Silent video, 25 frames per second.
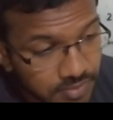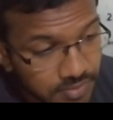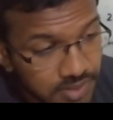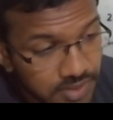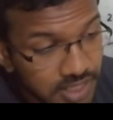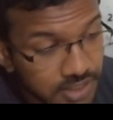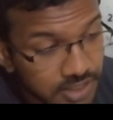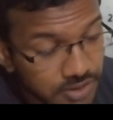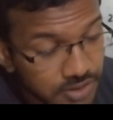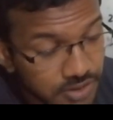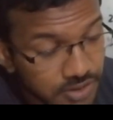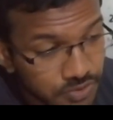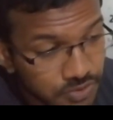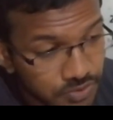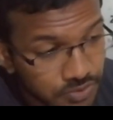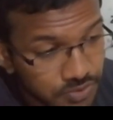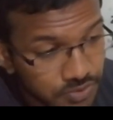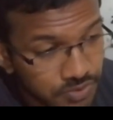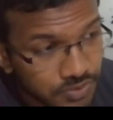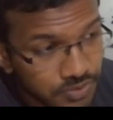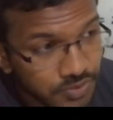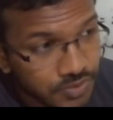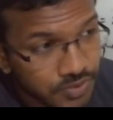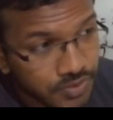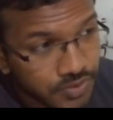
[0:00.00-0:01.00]
That's true.
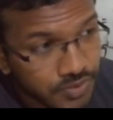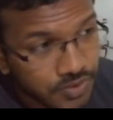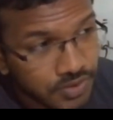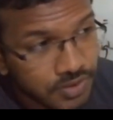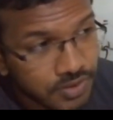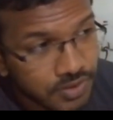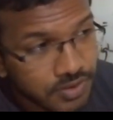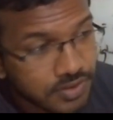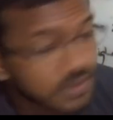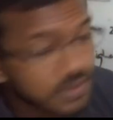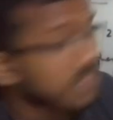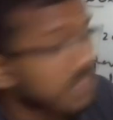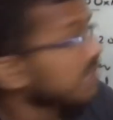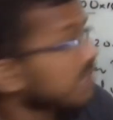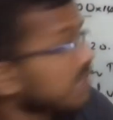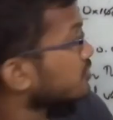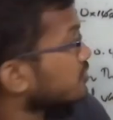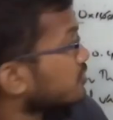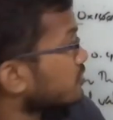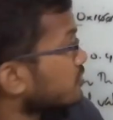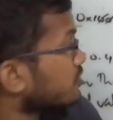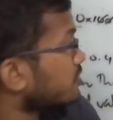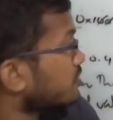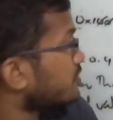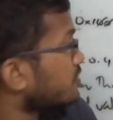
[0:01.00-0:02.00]
That's
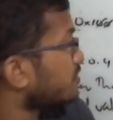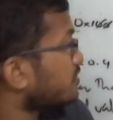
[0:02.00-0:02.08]
true.